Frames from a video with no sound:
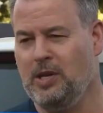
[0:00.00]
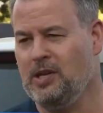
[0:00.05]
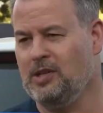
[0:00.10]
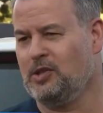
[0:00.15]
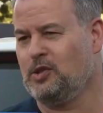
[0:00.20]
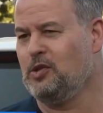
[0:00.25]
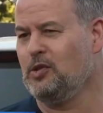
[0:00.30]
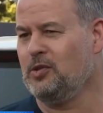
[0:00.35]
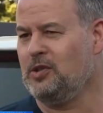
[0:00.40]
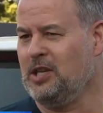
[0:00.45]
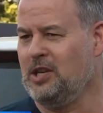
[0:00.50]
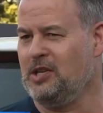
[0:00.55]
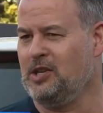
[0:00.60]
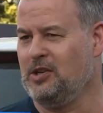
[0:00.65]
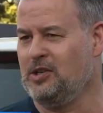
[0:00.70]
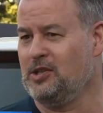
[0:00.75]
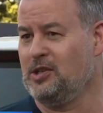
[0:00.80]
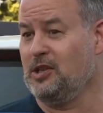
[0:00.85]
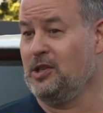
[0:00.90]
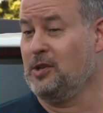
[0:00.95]
Being a school
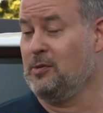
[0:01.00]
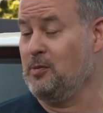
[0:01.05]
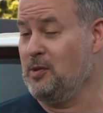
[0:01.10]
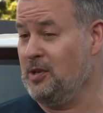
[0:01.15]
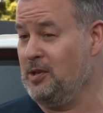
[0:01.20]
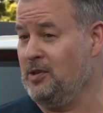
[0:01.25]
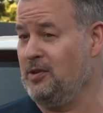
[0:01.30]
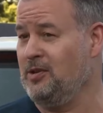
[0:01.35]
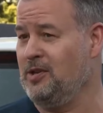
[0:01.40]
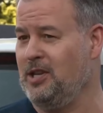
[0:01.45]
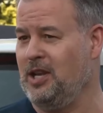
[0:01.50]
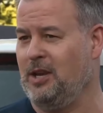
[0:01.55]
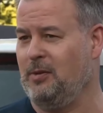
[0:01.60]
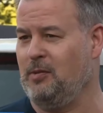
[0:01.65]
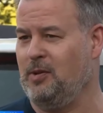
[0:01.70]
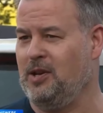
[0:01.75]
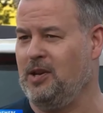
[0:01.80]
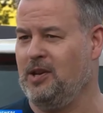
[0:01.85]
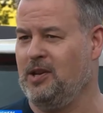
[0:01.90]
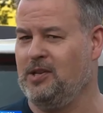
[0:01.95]
teacher is a little bit unique
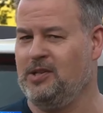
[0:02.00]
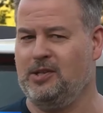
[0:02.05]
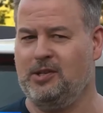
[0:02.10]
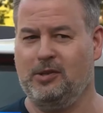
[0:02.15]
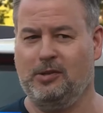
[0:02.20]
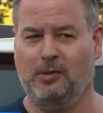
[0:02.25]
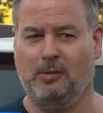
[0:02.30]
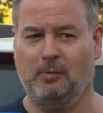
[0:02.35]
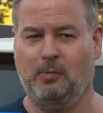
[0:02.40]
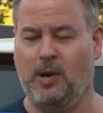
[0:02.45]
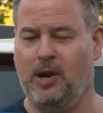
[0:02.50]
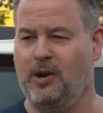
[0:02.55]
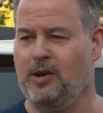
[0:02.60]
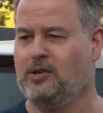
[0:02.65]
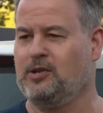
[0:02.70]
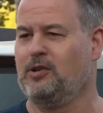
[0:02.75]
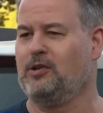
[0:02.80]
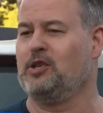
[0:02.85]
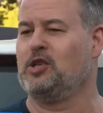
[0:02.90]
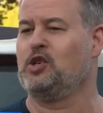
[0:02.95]
because
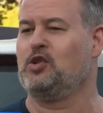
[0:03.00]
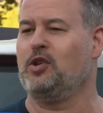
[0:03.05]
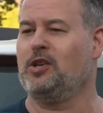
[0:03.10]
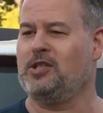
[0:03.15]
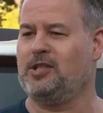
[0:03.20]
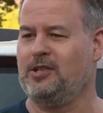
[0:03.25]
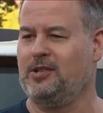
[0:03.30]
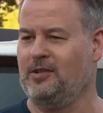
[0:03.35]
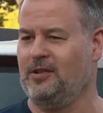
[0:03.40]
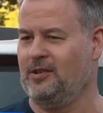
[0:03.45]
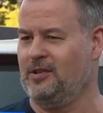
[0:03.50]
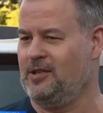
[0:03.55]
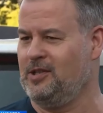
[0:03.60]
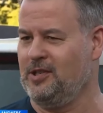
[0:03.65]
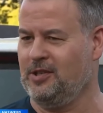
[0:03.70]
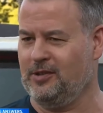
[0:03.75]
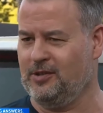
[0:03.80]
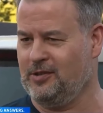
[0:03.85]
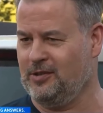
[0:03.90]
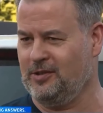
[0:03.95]
parents are entrusting their
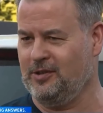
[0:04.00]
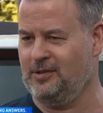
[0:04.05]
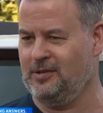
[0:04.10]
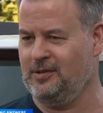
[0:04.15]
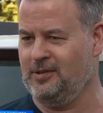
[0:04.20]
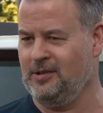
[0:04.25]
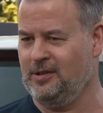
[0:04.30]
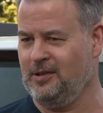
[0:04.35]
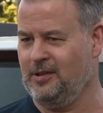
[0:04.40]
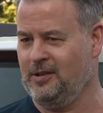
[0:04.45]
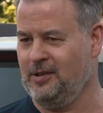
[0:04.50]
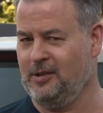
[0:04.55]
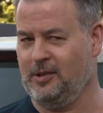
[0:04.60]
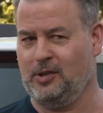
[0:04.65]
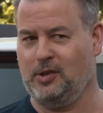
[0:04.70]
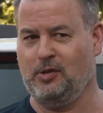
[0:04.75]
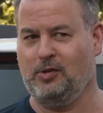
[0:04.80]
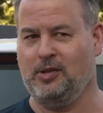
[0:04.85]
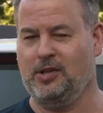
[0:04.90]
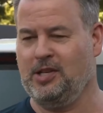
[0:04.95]
children
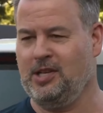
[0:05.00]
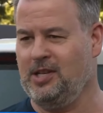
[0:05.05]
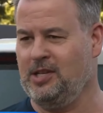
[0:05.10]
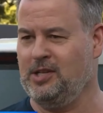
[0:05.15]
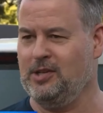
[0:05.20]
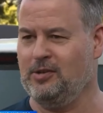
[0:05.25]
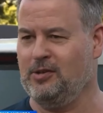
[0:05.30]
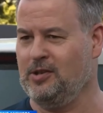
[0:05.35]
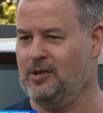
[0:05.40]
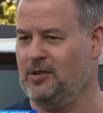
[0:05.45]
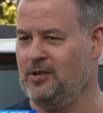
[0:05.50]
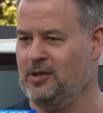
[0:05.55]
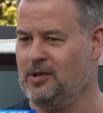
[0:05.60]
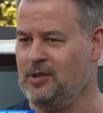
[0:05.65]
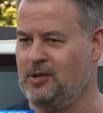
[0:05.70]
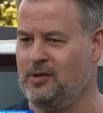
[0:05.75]
to a teacher and to the